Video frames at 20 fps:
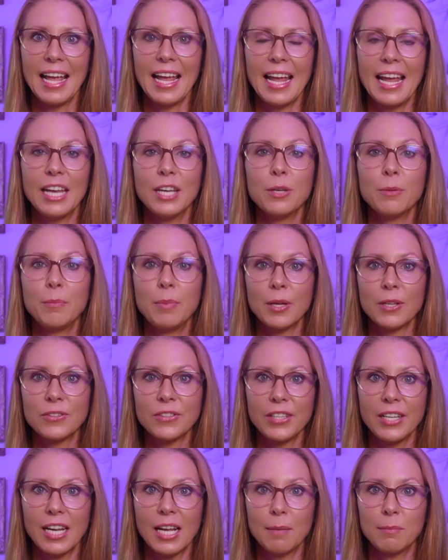and
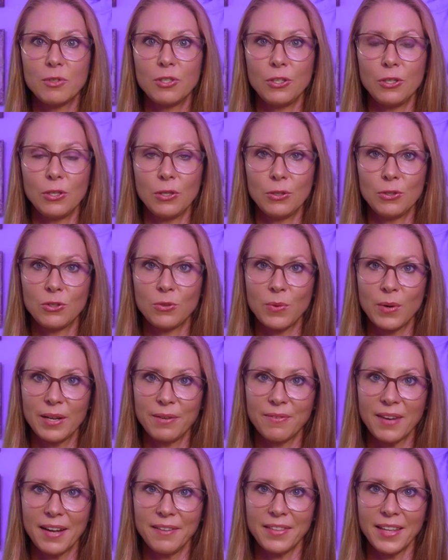built it up to
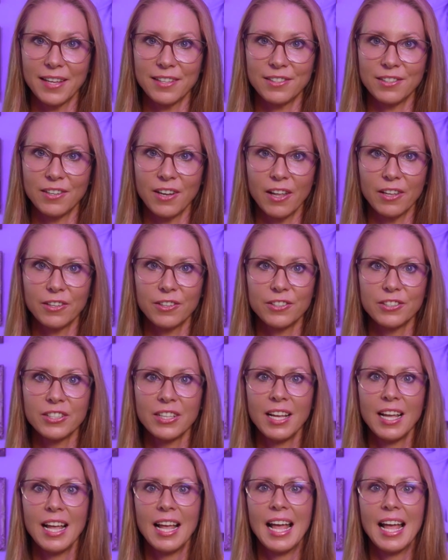$25,000.